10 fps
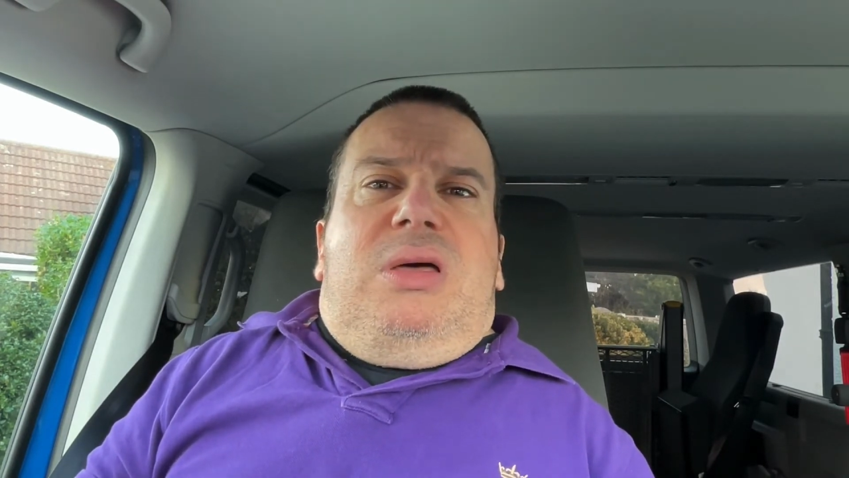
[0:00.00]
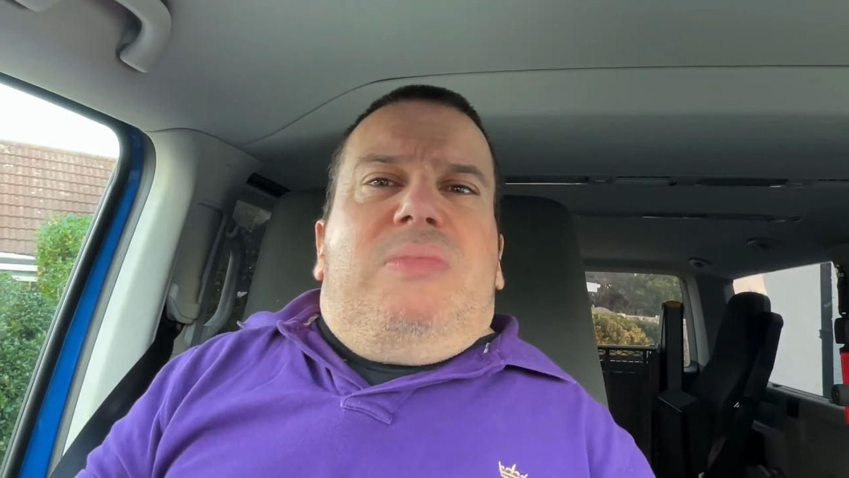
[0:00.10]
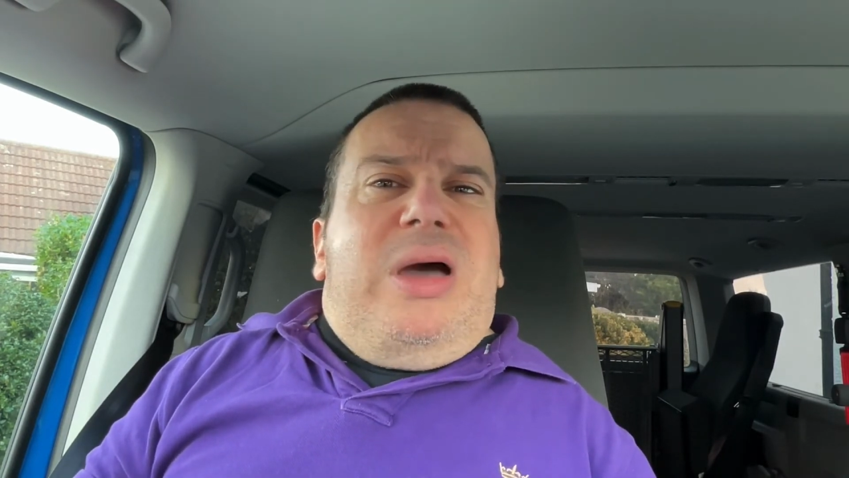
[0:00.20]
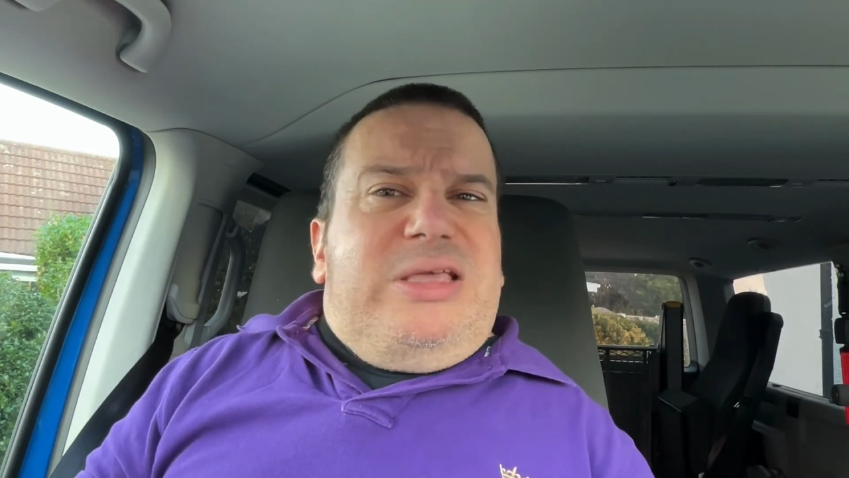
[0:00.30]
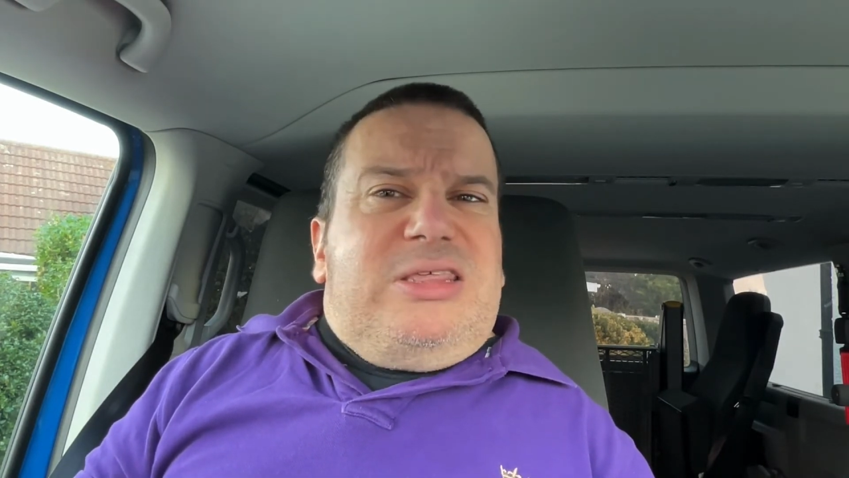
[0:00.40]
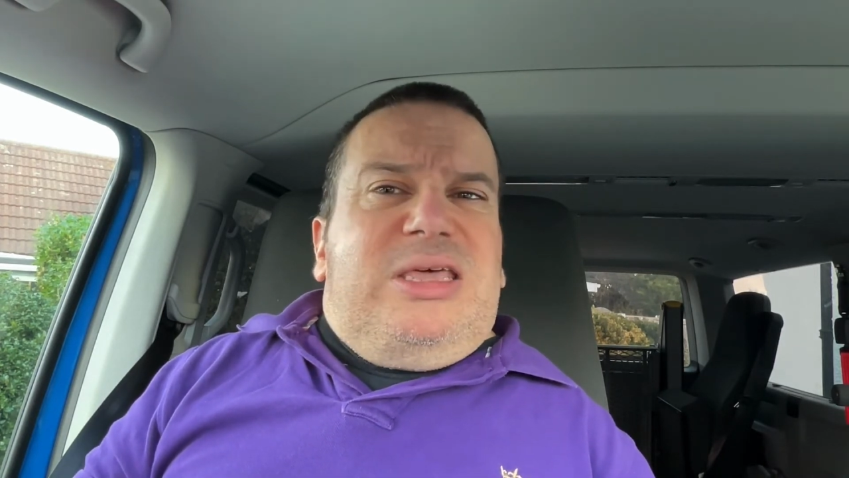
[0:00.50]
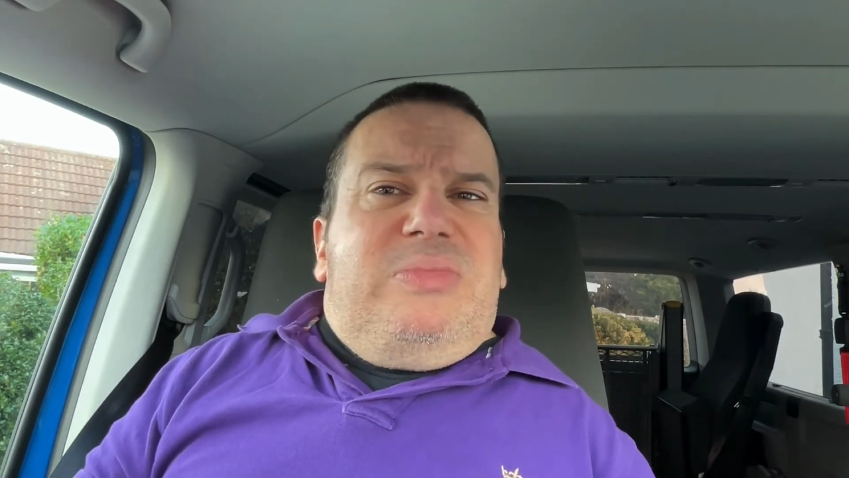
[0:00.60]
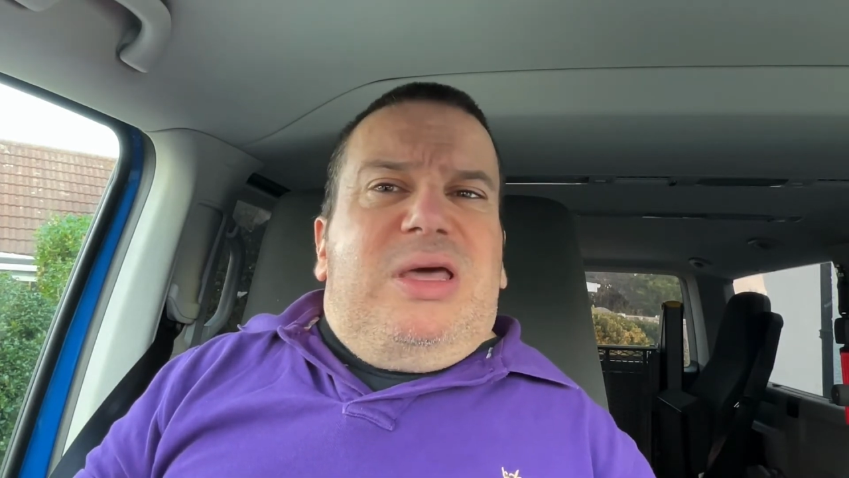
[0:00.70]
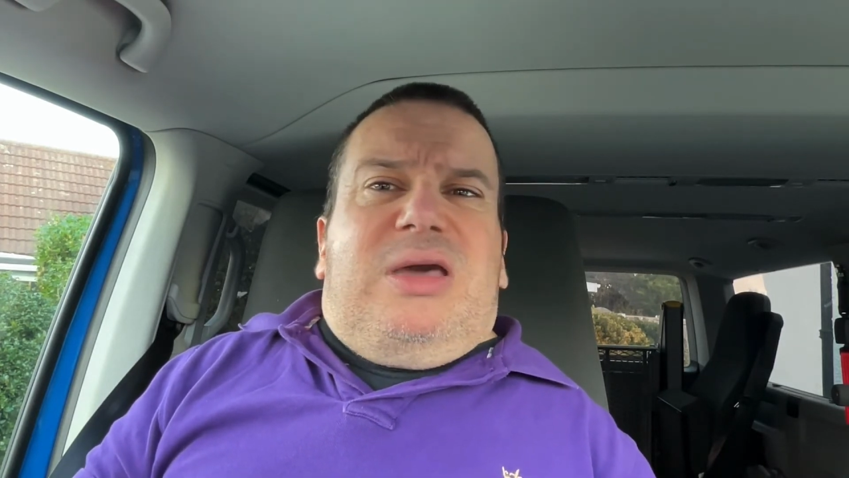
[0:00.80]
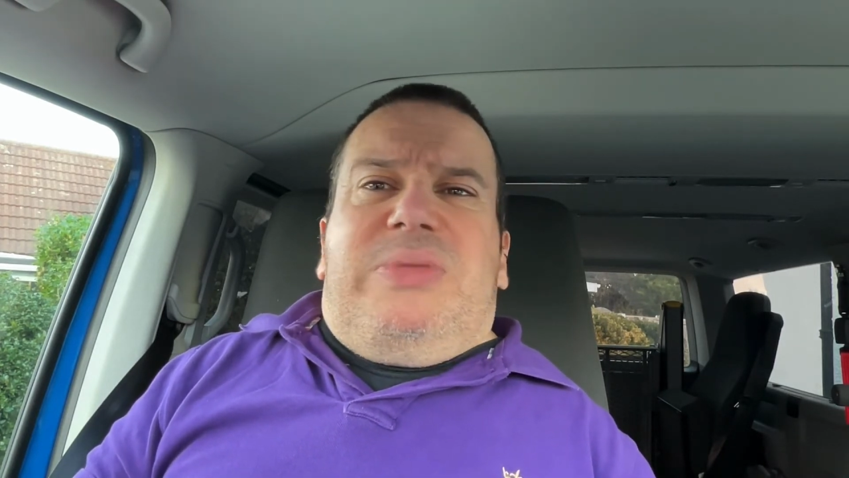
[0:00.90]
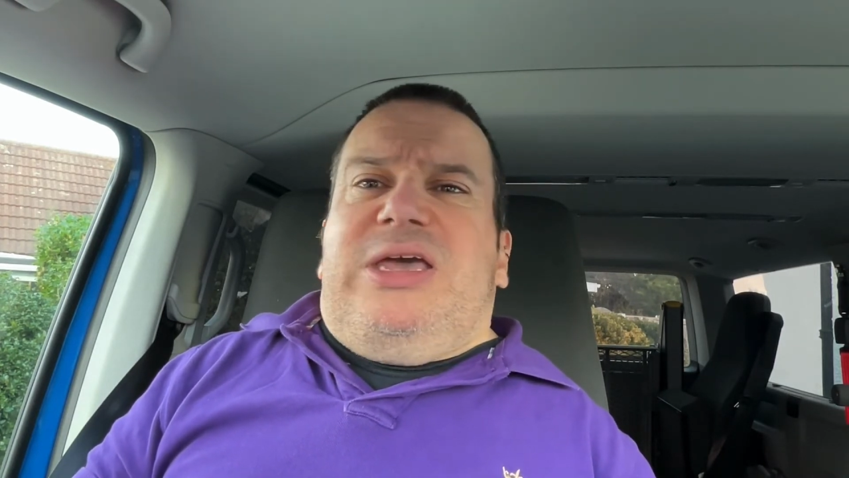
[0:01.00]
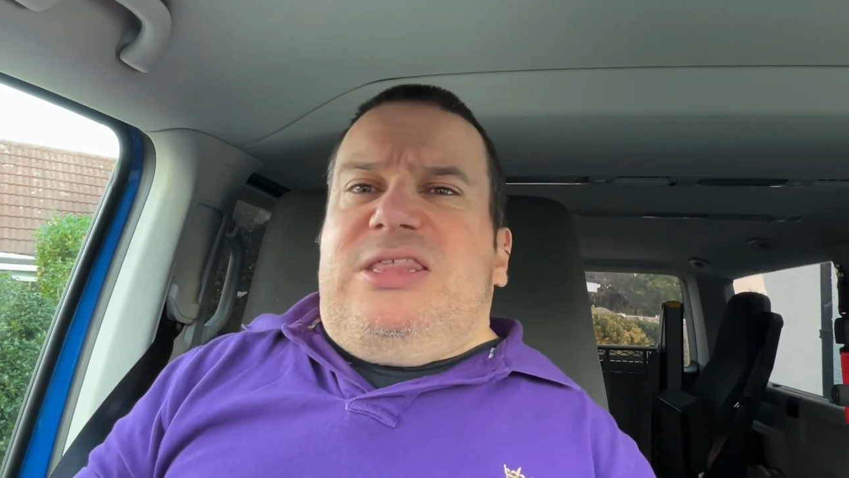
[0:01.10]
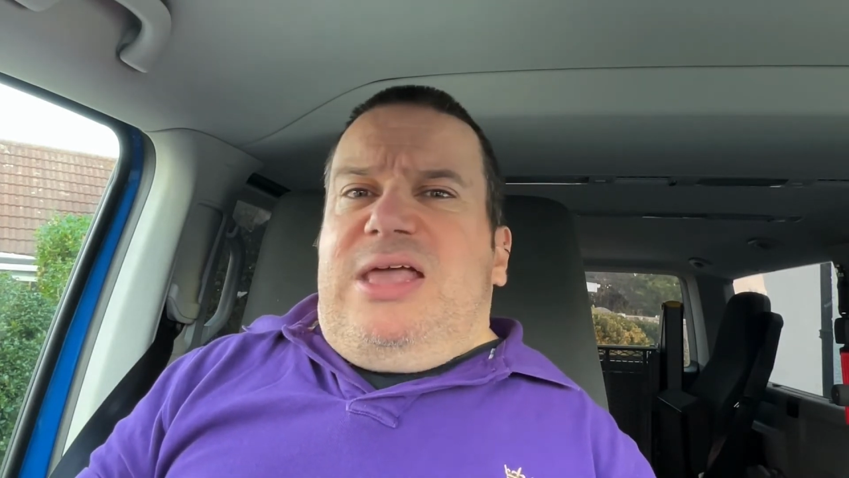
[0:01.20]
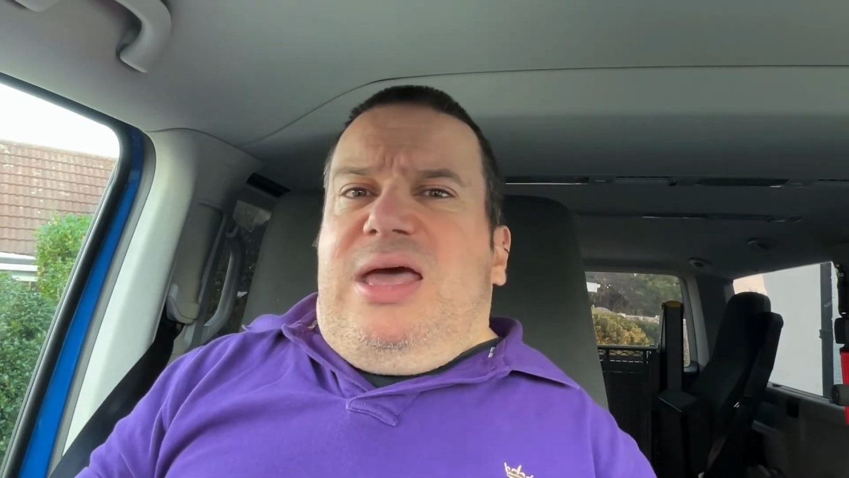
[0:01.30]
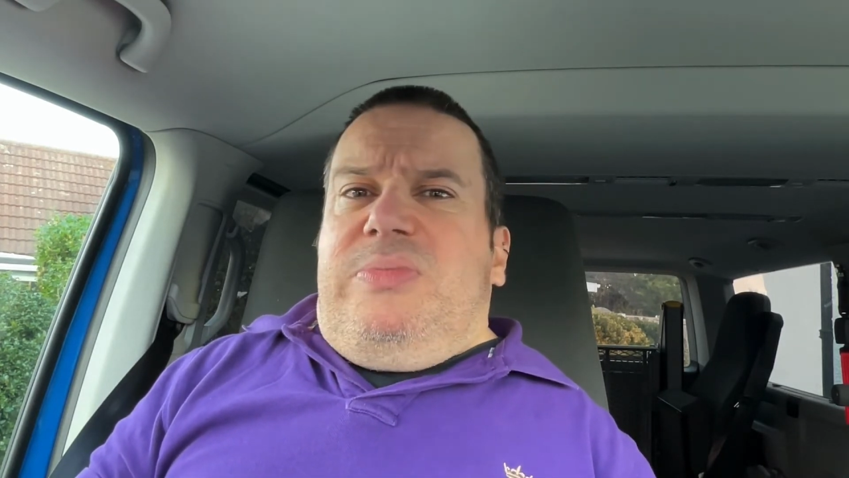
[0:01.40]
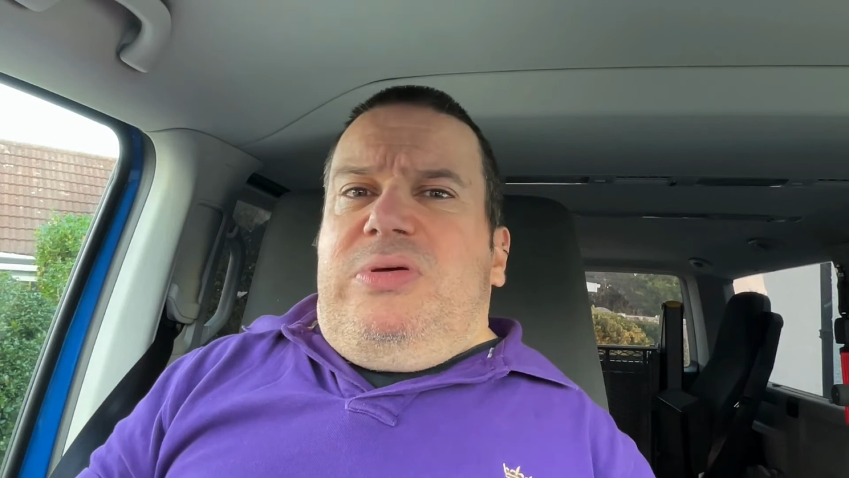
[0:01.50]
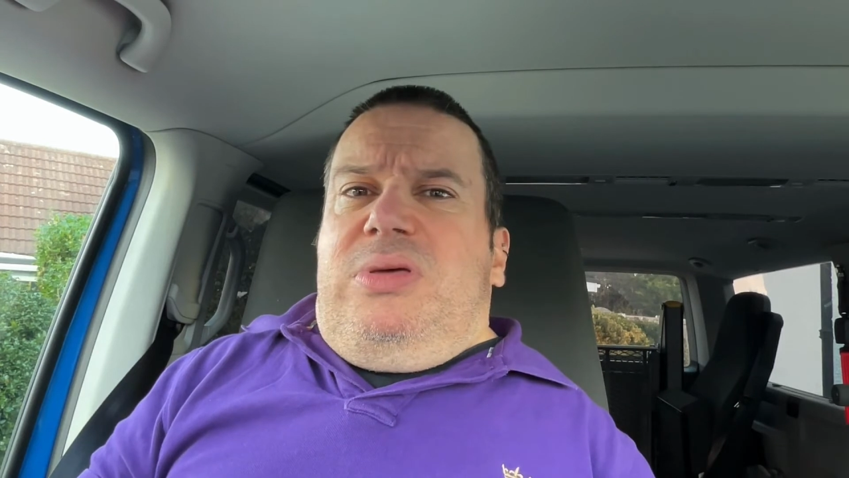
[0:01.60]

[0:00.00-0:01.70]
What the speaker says: might seem like a big step,